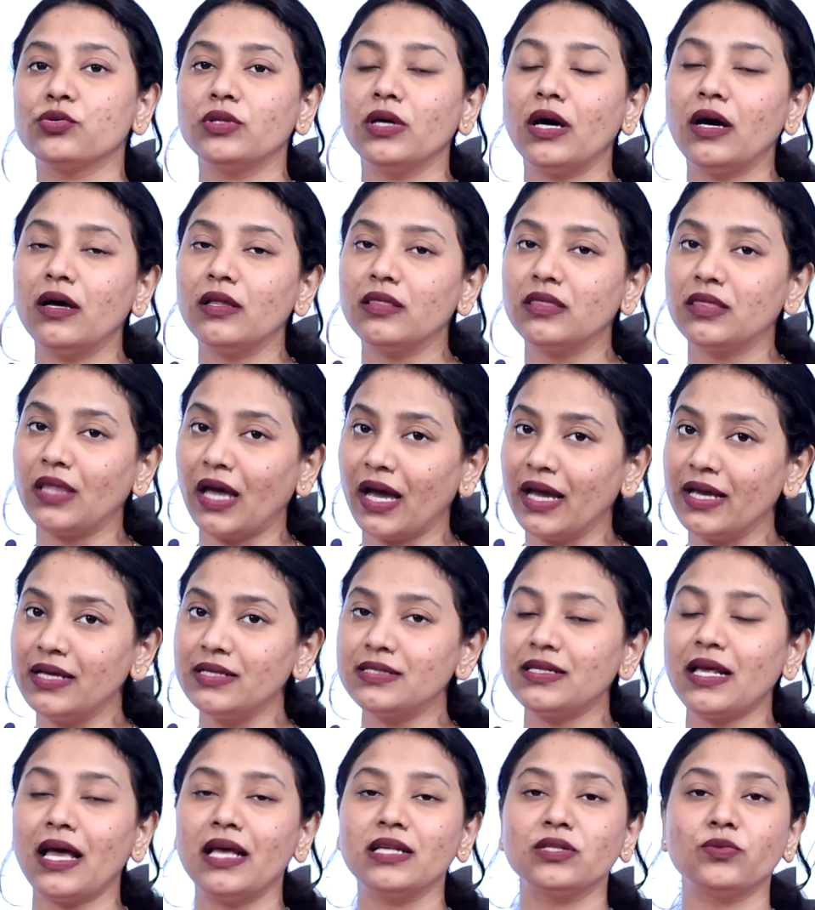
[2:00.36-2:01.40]
to the
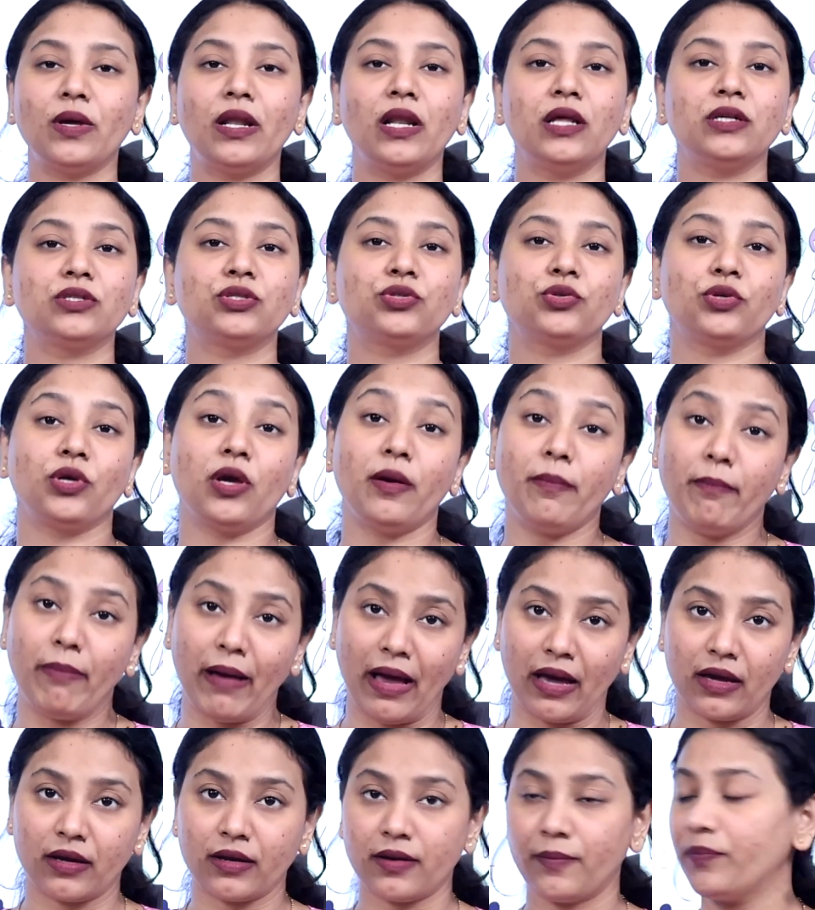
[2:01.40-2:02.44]
thighs as well as to your
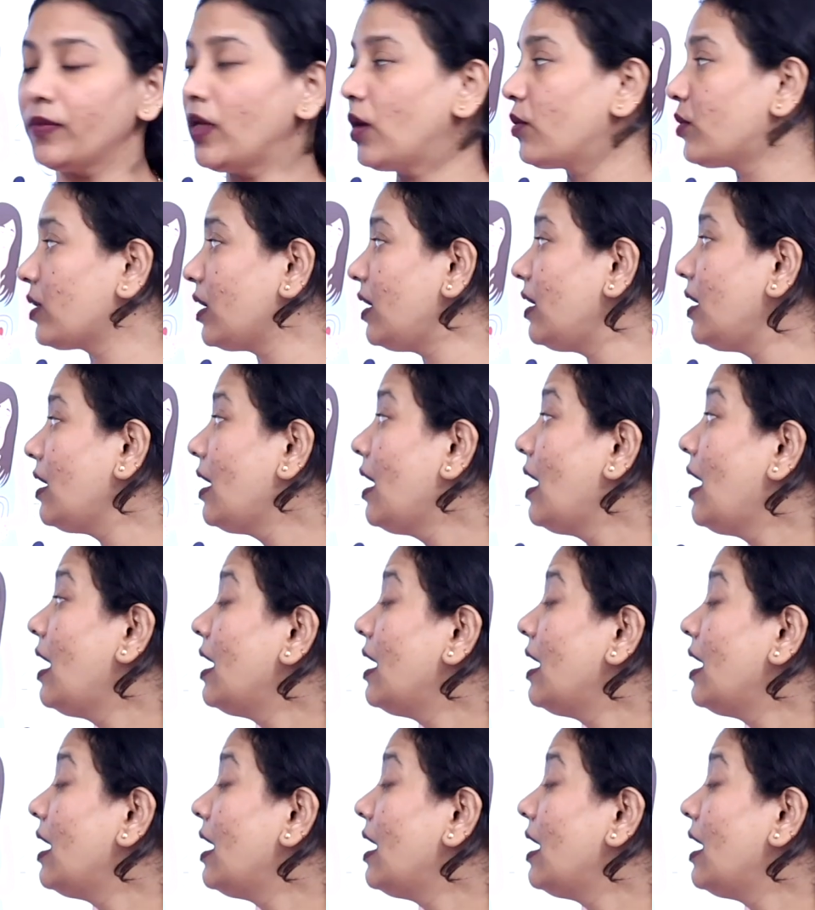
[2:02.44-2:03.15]
back. Okay.